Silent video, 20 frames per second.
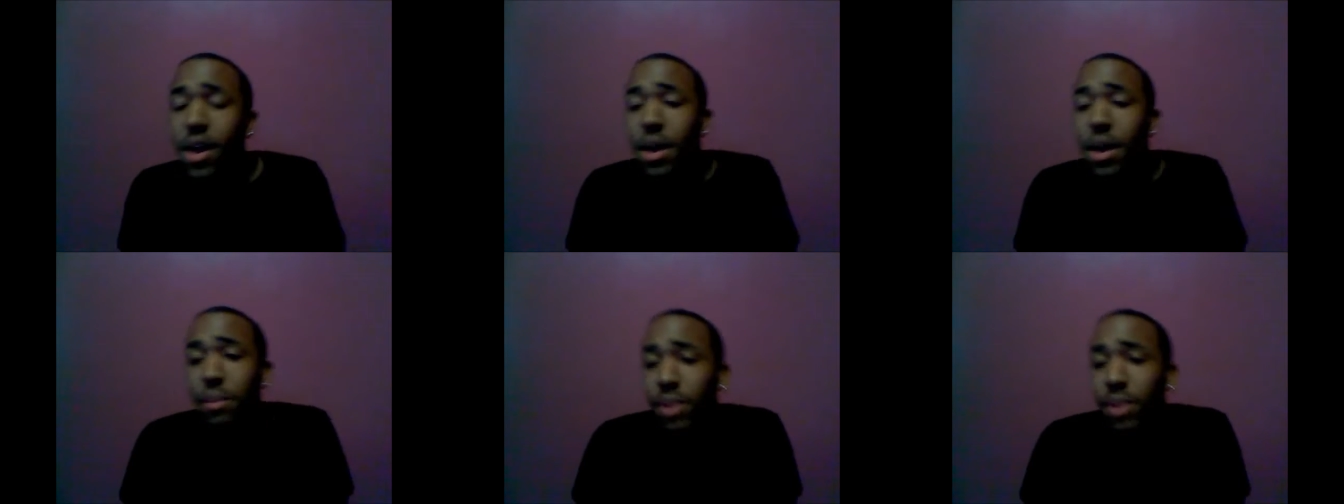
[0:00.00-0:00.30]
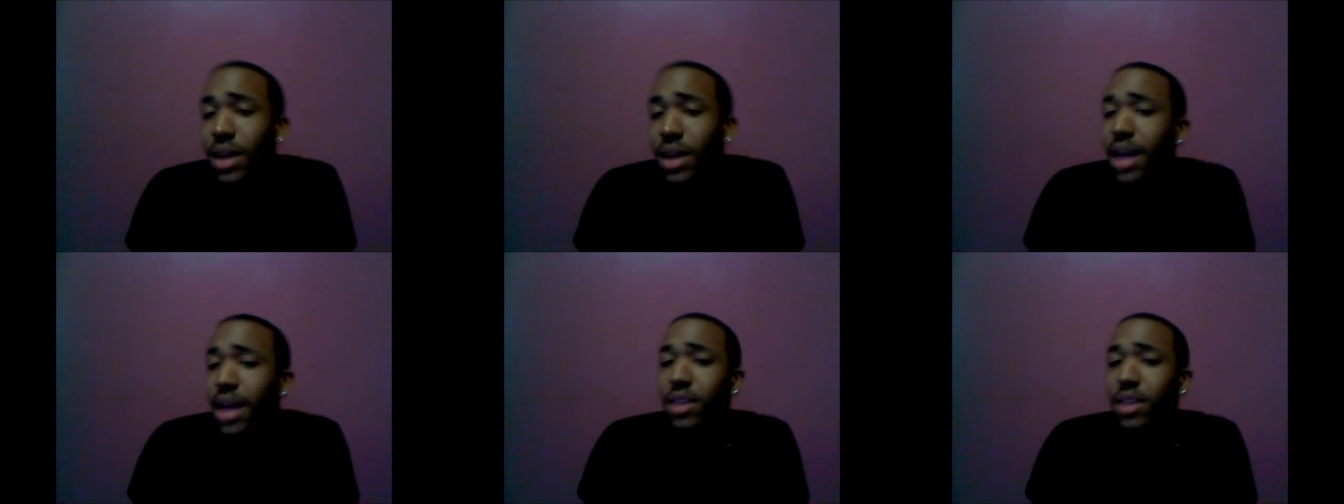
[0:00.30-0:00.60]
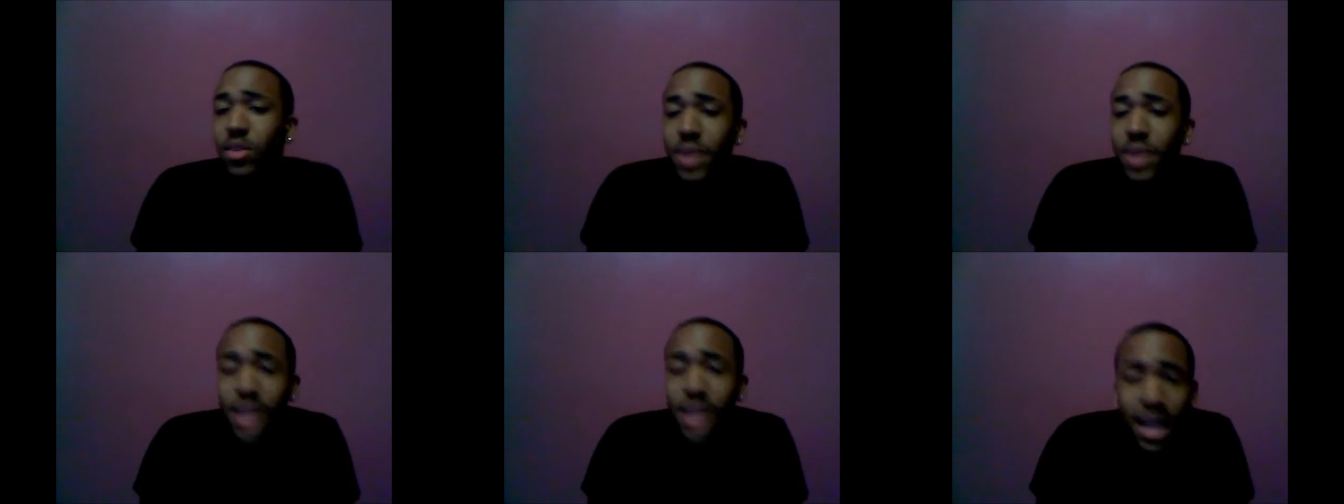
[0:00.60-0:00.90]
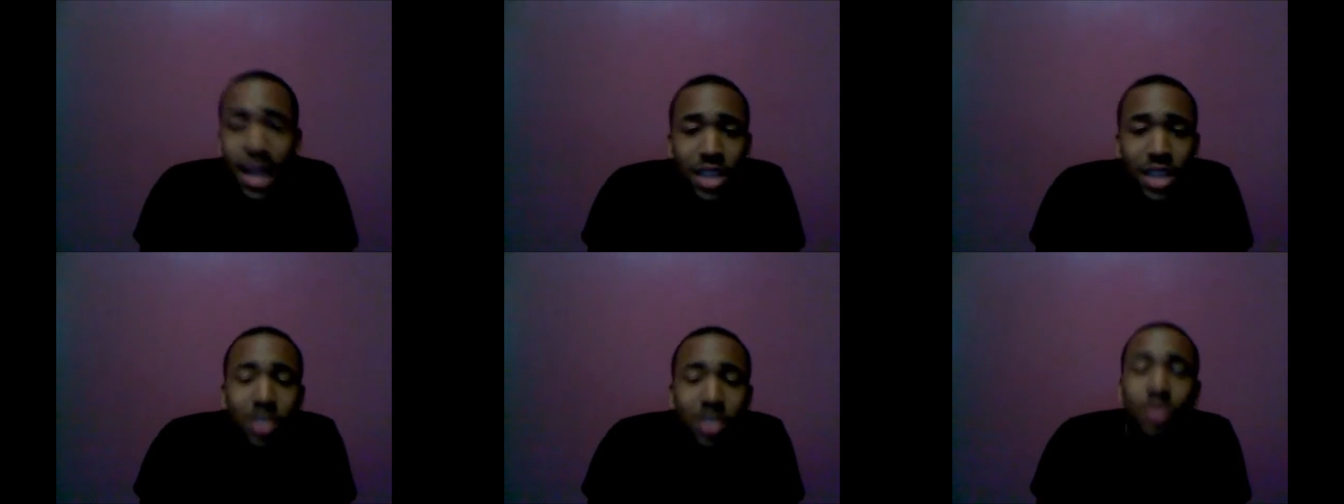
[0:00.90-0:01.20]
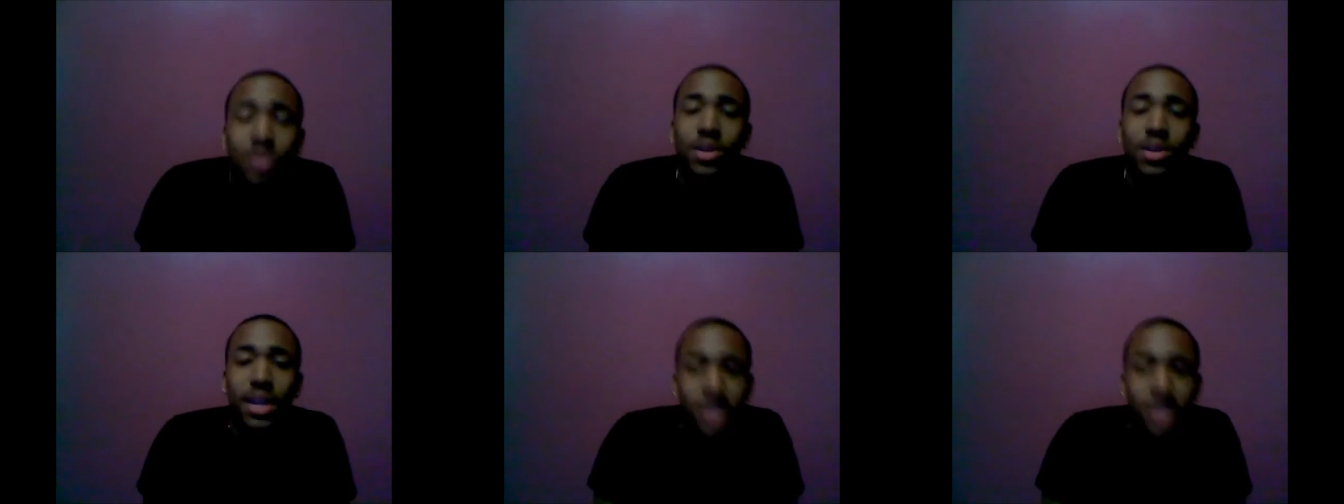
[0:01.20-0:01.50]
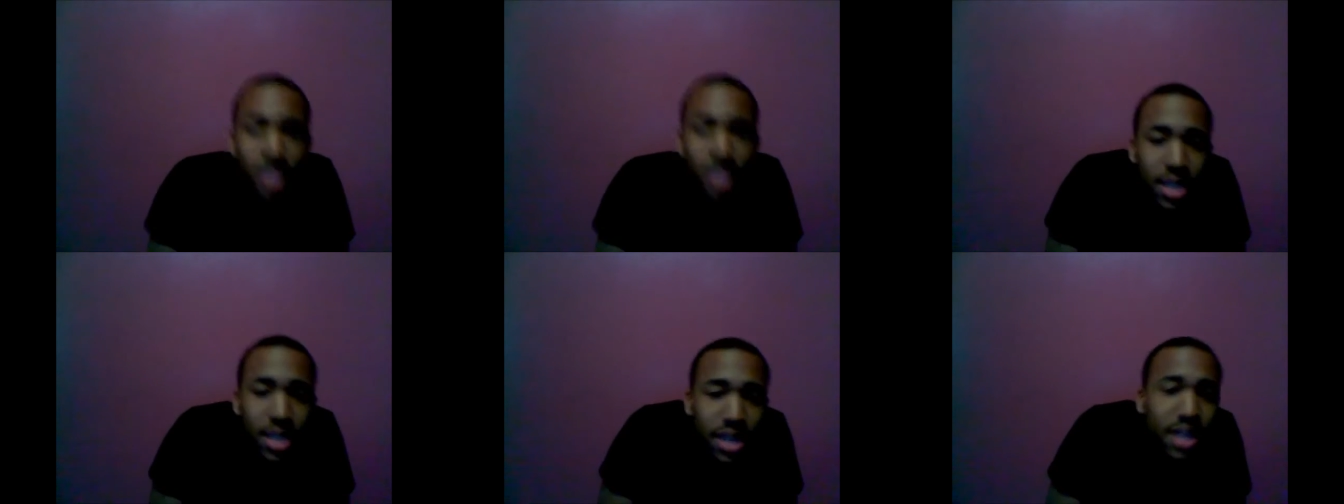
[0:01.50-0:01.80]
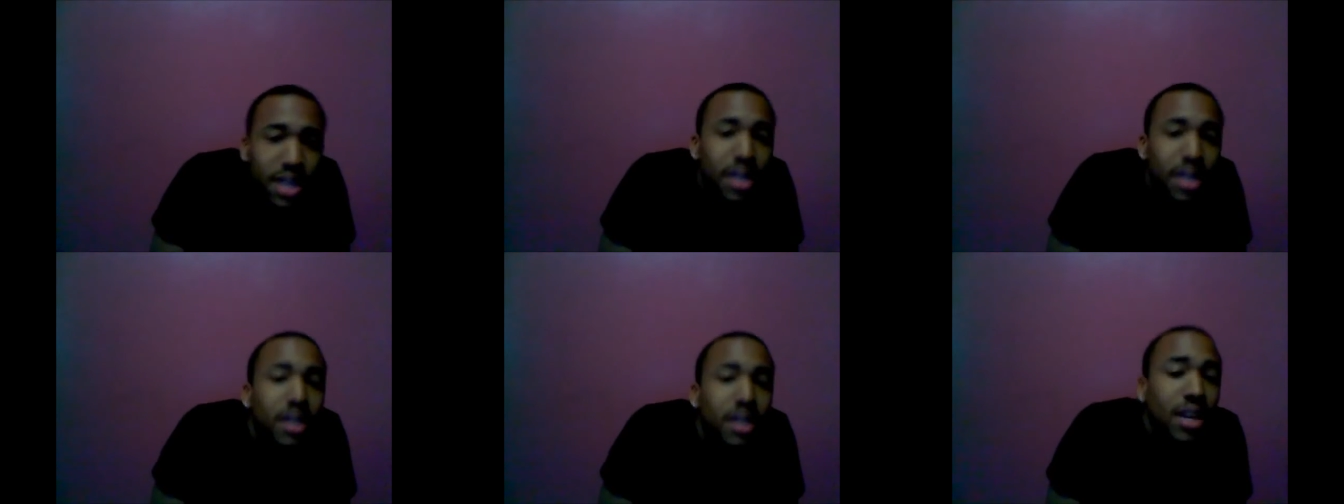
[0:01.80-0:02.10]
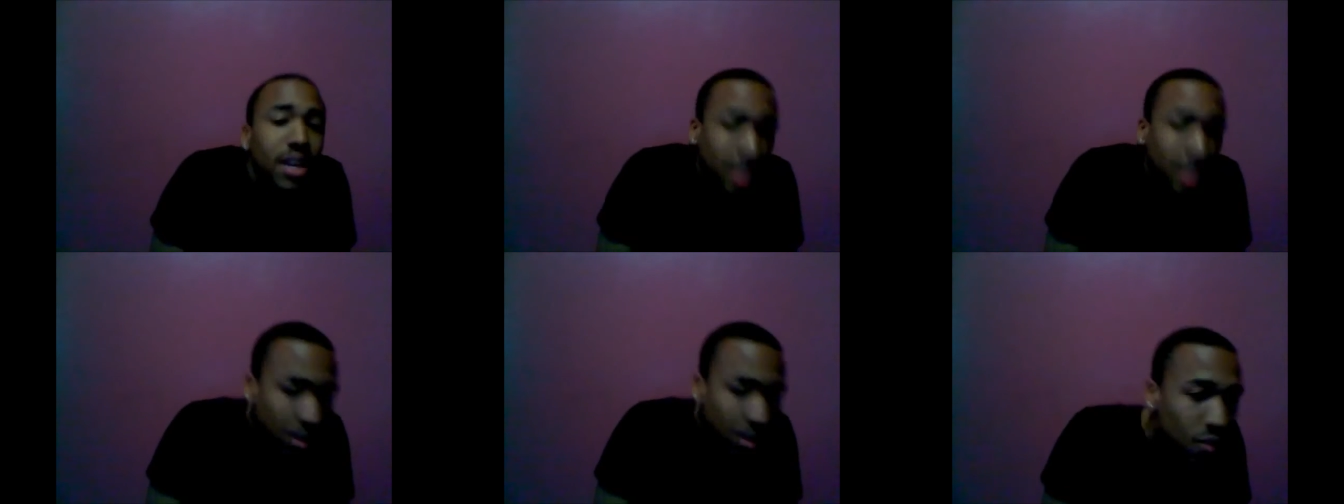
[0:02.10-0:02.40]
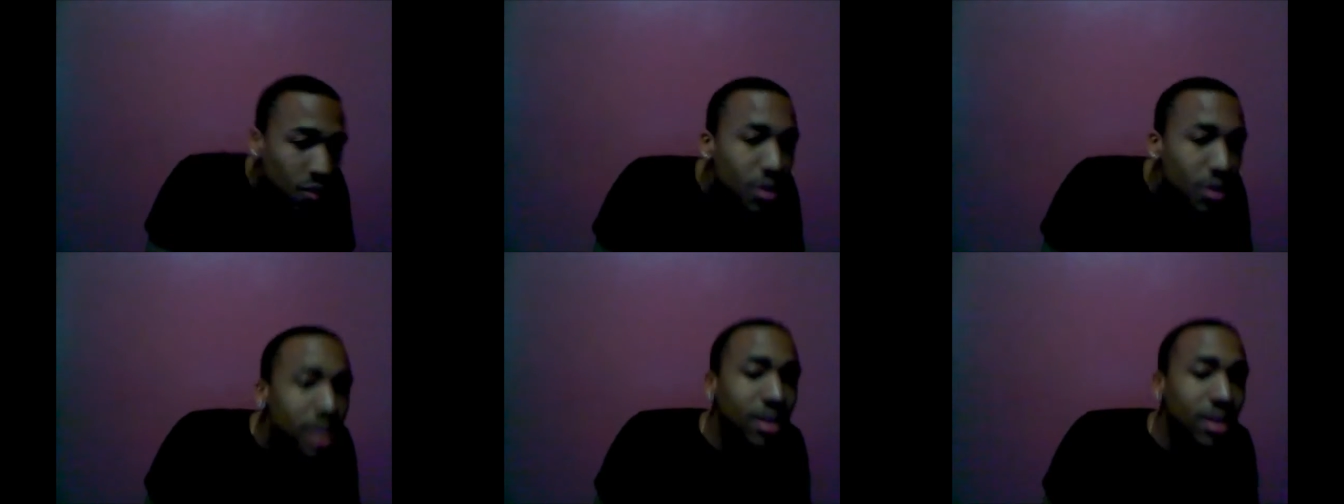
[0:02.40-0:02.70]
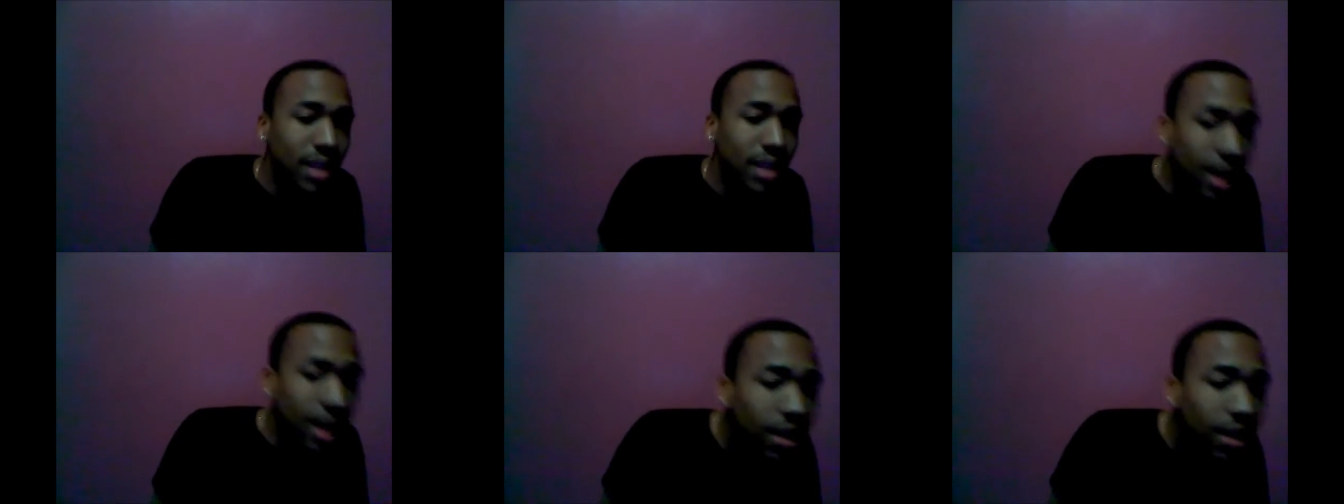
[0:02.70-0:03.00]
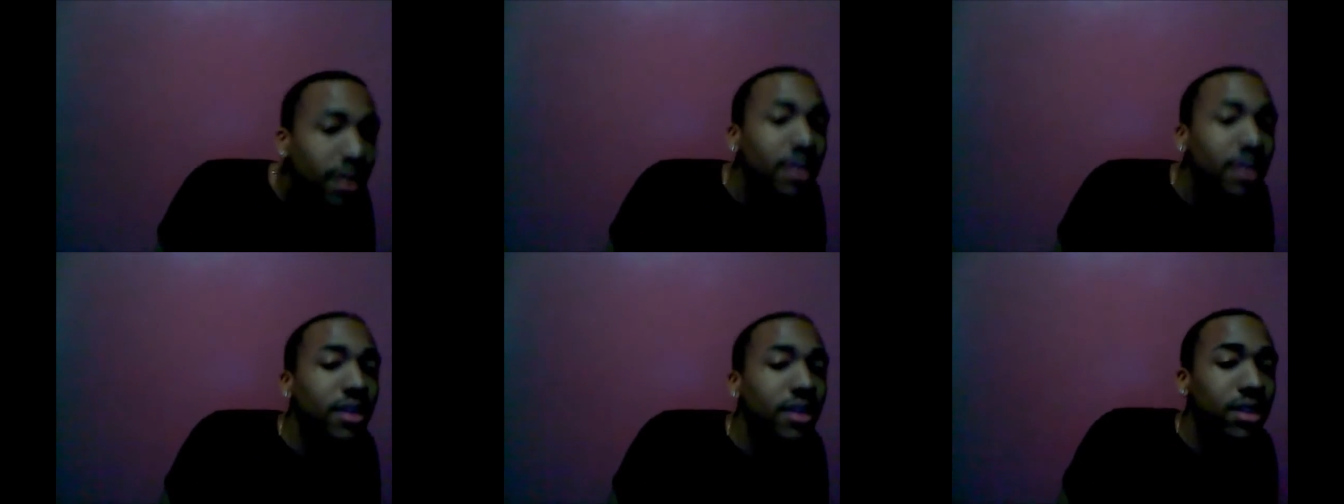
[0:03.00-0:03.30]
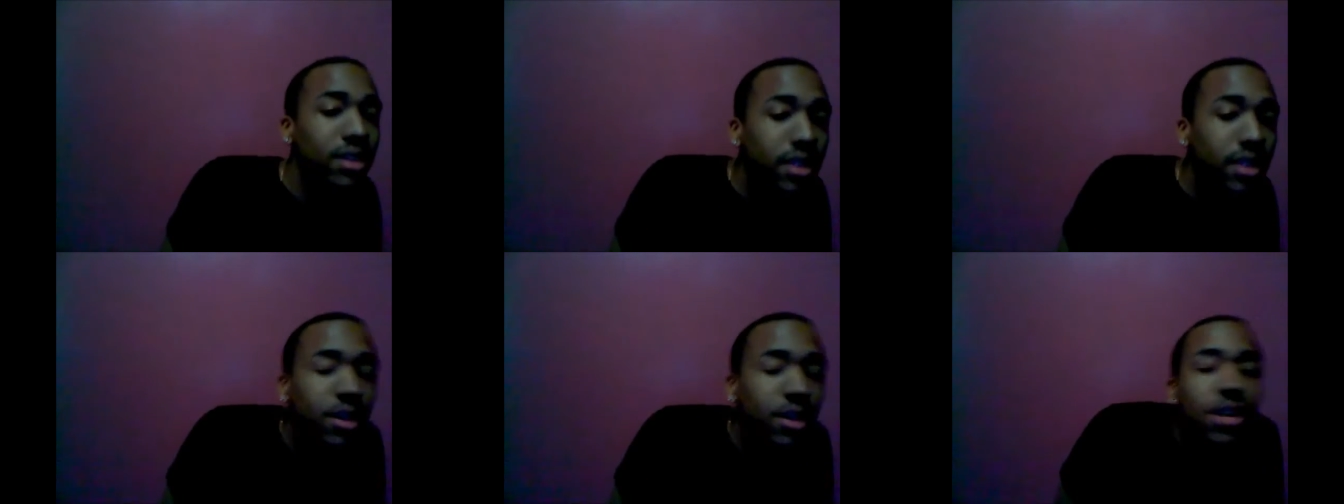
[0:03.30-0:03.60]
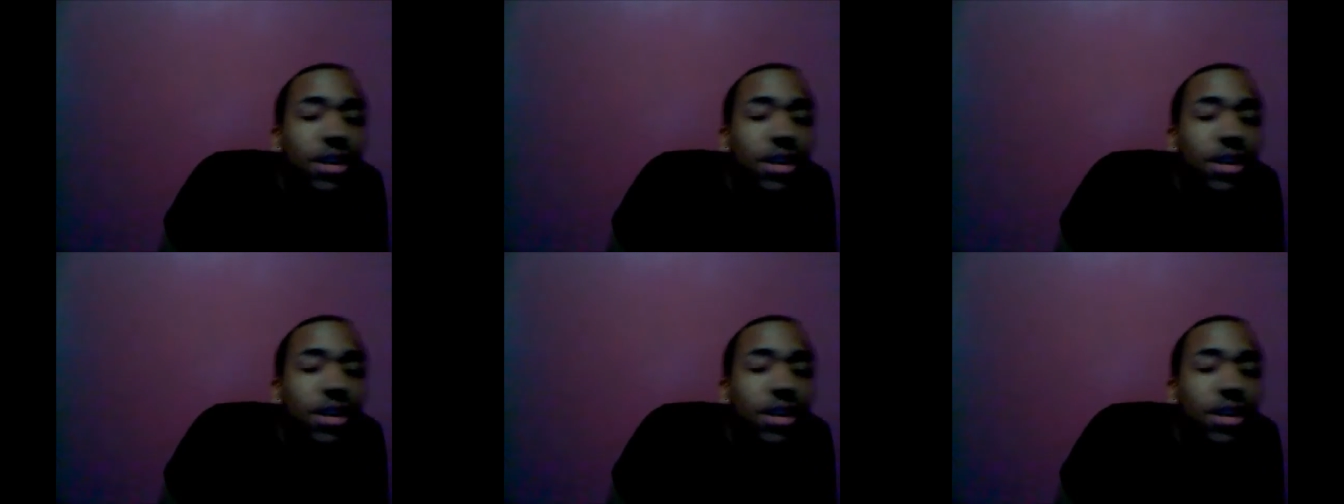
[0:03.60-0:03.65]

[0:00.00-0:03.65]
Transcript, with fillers: But the way I do it, I have to get in and then wiggle out, you know,